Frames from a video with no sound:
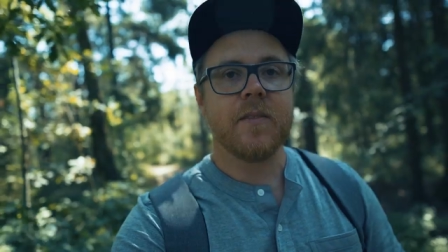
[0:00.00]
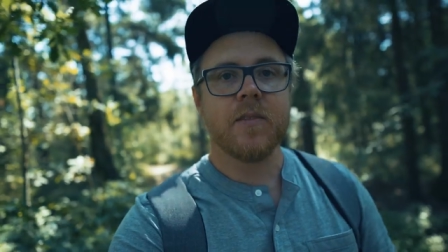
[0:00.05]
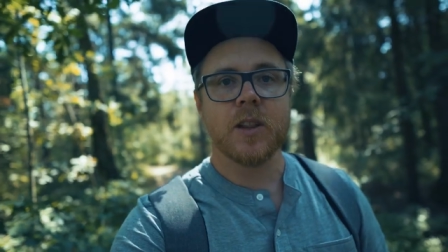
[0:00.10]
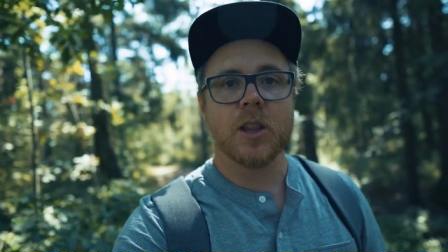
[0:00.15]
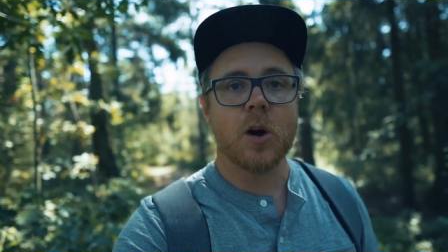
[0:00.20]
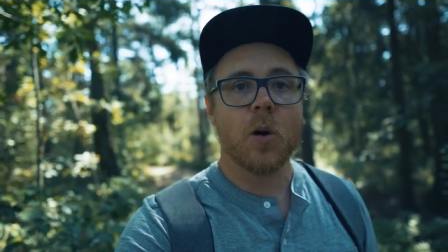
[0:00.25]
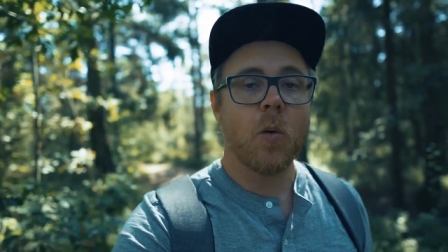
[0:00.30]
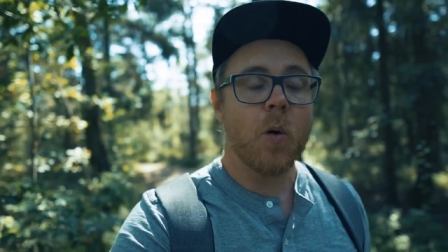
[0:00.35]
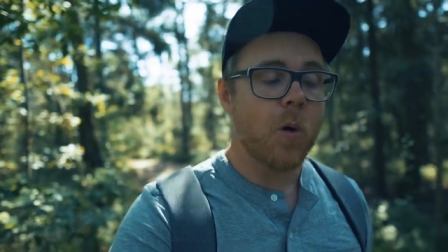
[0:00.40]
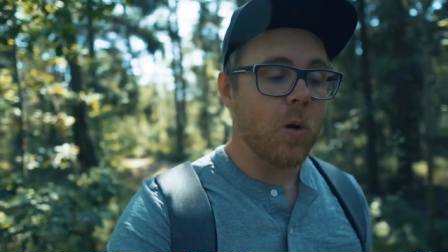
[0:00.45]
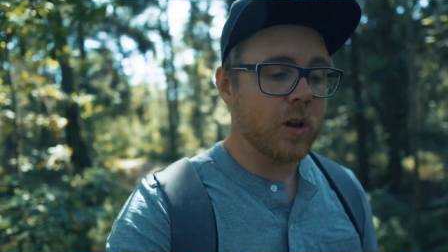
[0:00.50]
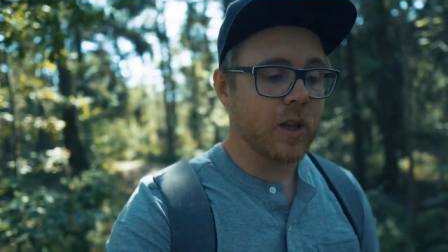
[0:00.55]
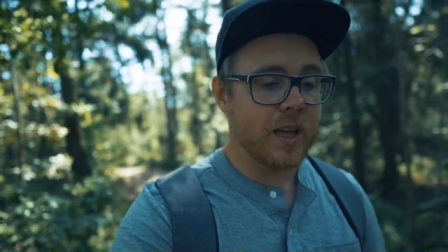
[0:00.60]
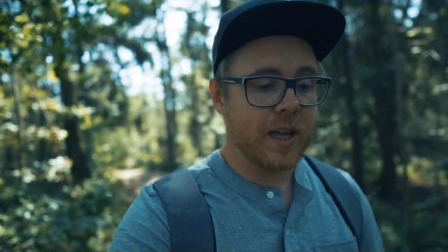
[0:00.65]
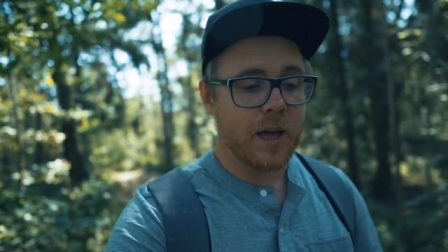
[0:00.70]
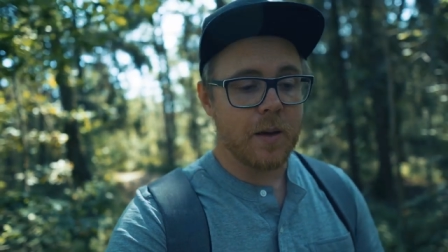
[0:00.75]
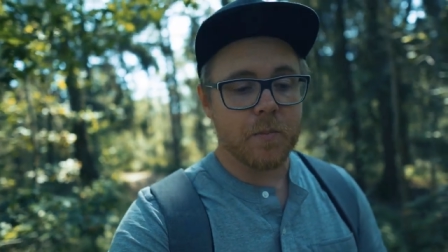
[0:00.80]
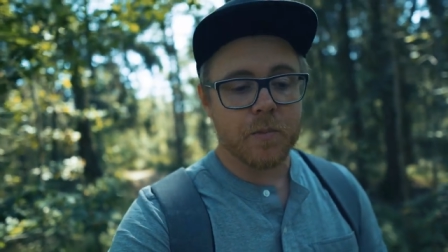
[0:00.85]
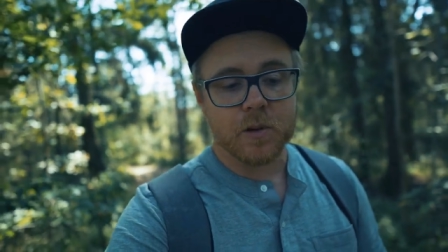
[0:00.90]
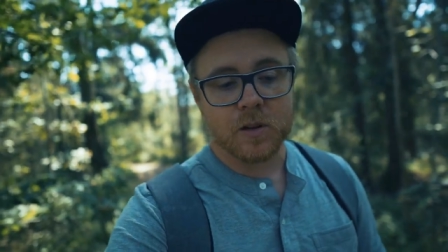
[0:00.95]
even though all the
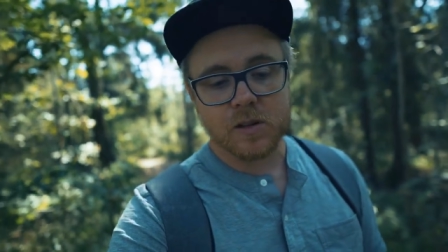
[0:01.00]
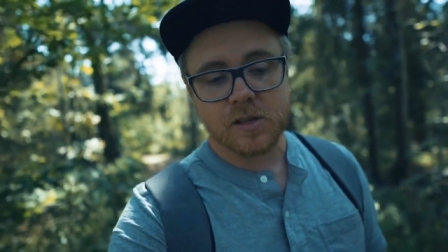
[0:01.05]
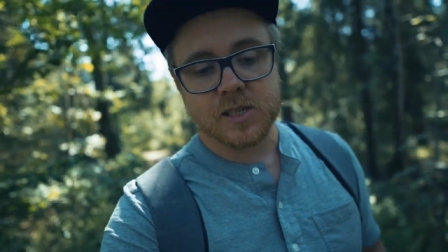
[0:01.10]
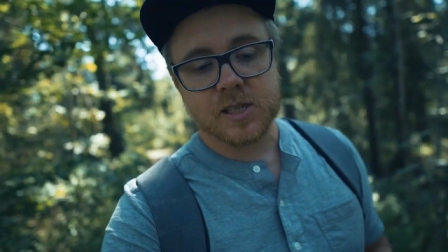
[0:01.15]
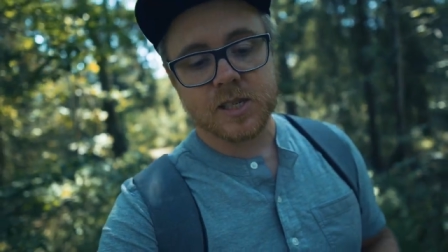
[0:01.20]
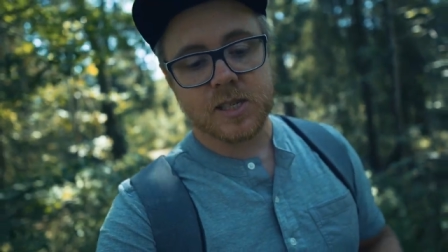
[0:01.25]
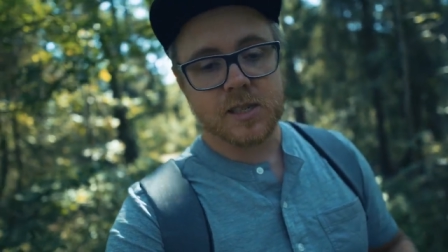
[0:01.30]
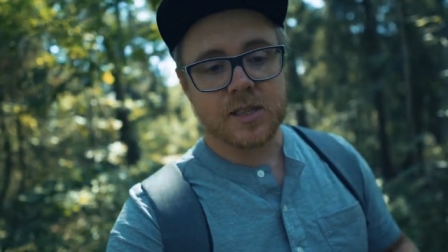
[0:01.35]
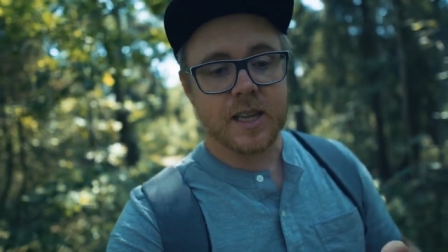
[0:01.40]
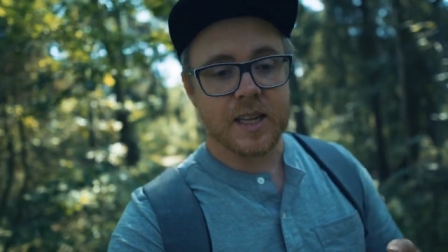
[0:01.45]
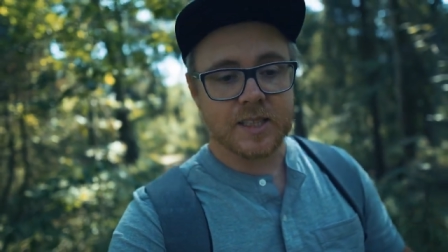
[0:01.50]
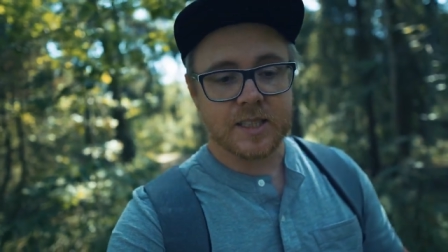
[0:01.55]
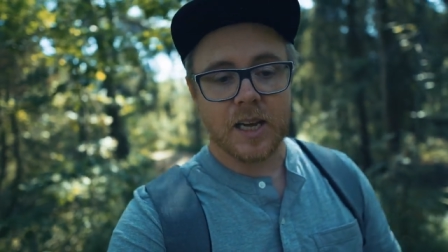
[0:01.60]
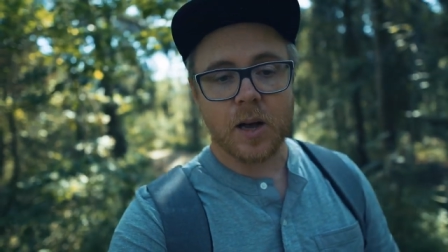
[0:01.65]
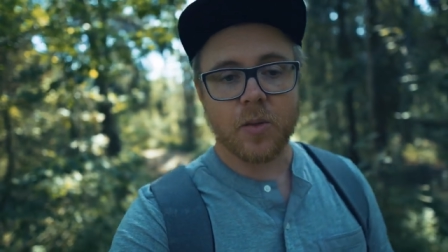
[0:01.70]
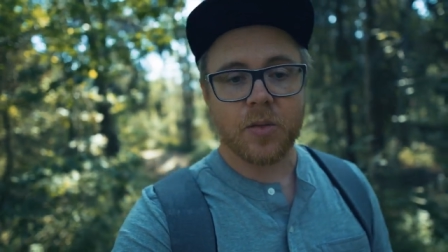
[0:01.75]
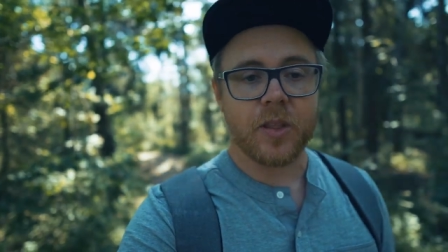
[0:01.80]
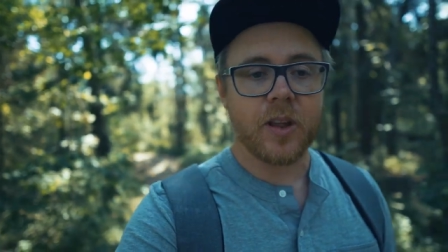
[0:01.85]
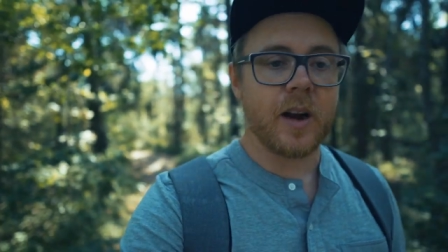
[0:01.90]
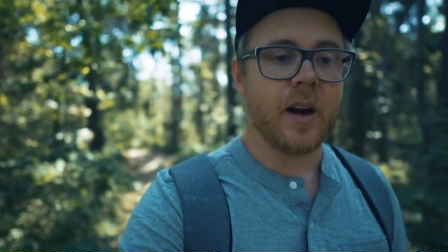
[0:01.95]
gimbals that's
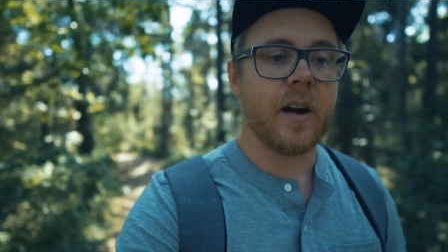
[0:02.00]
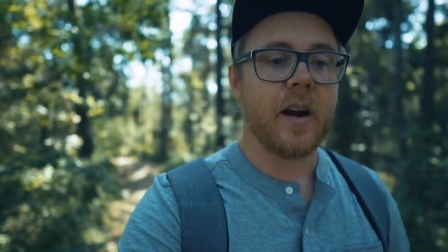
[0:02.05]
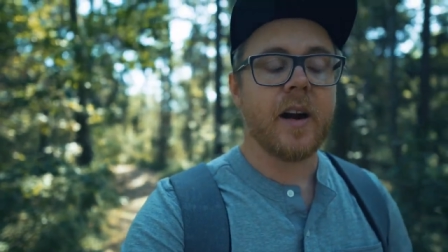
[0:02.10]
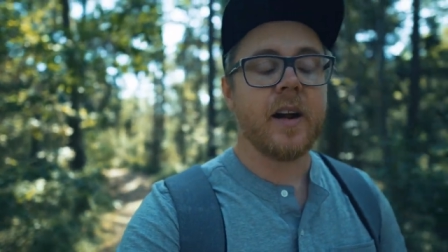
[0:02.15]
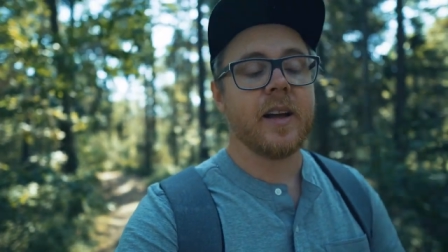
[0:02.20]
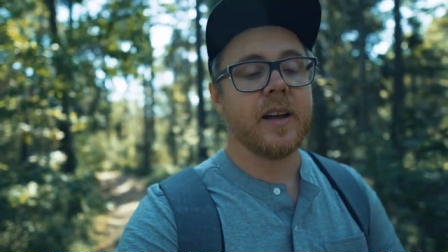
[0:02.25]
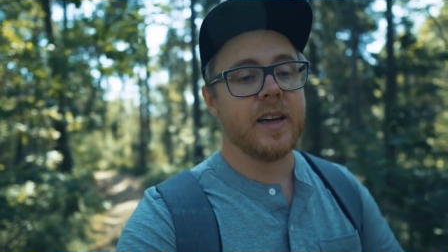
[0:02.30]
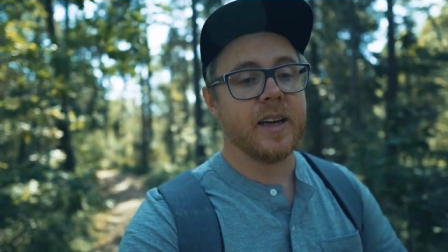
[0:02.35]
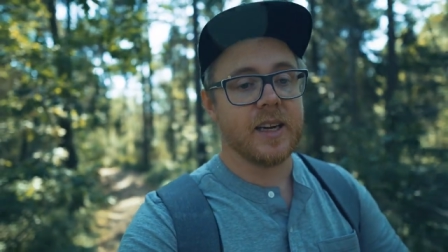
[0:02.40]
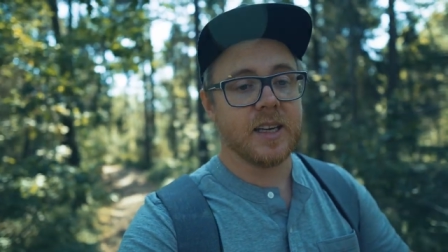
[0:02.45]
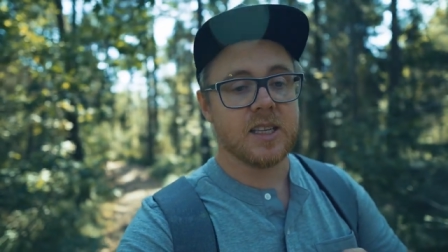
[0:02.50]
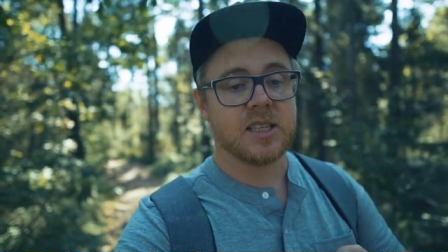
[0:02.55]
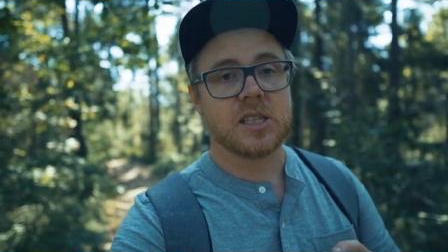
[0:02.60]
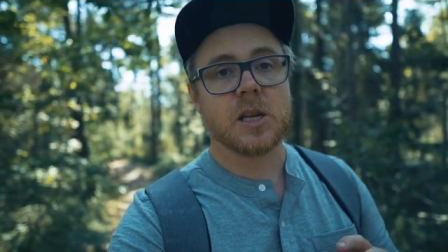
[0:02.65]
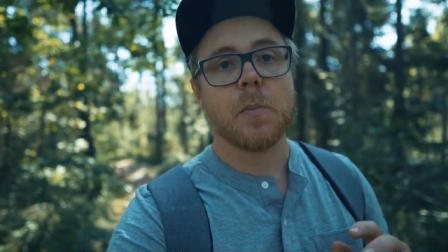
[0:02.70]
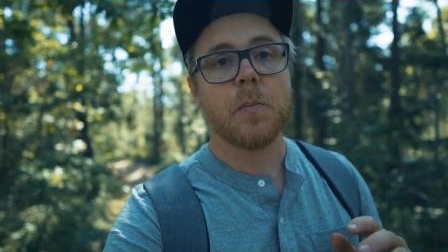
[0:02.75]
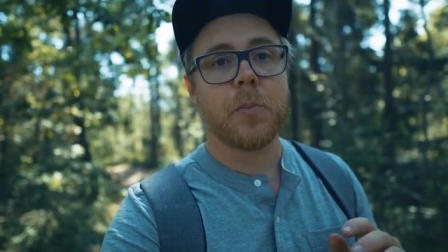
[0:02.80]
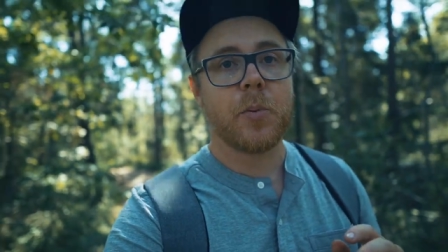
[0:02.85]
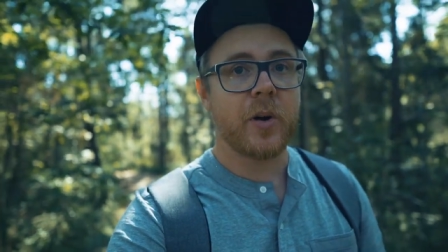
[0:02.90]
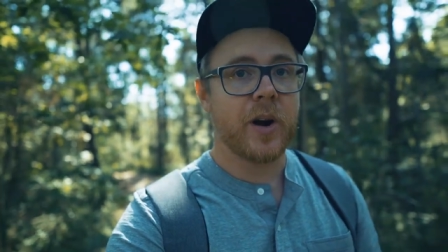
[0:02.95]
out there is
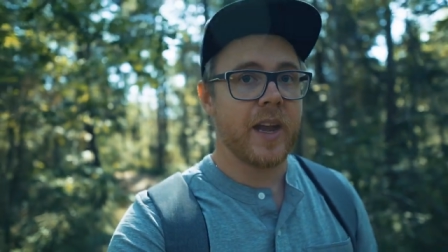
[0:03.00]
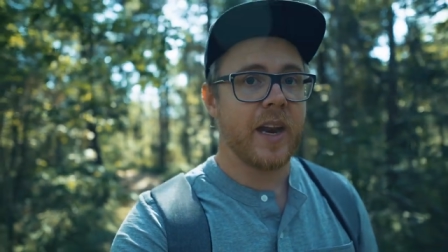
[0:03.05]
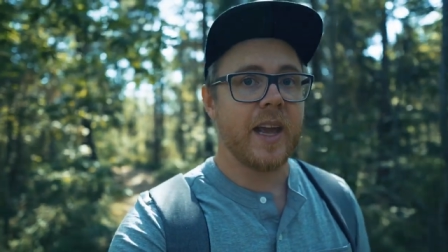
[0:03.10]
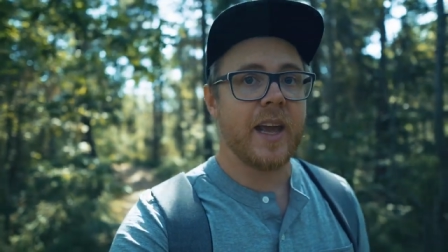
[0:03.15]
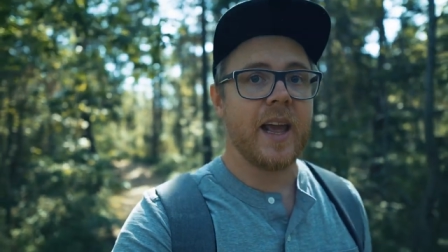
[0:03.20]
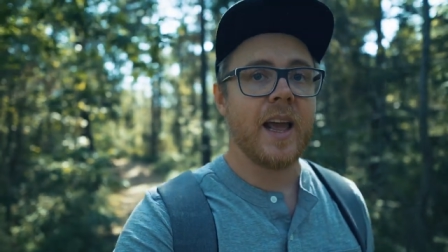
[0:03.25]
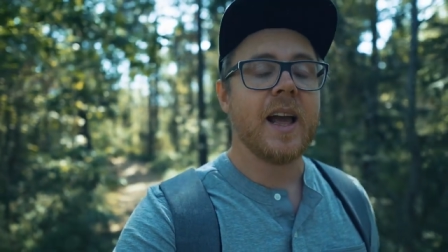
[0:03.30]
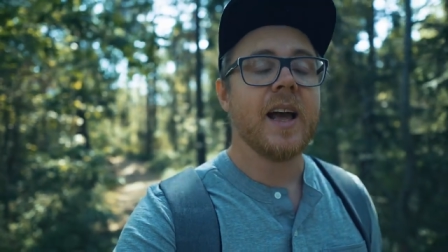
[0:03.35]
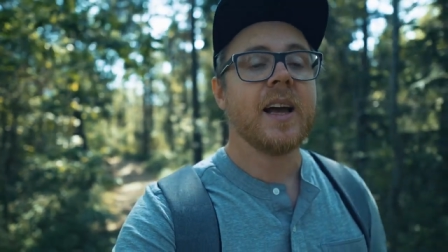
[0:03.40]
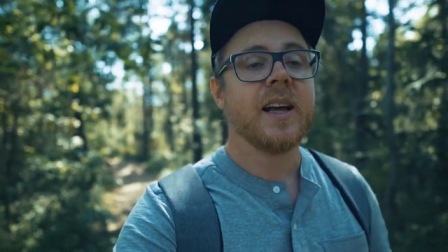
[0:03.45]
pretty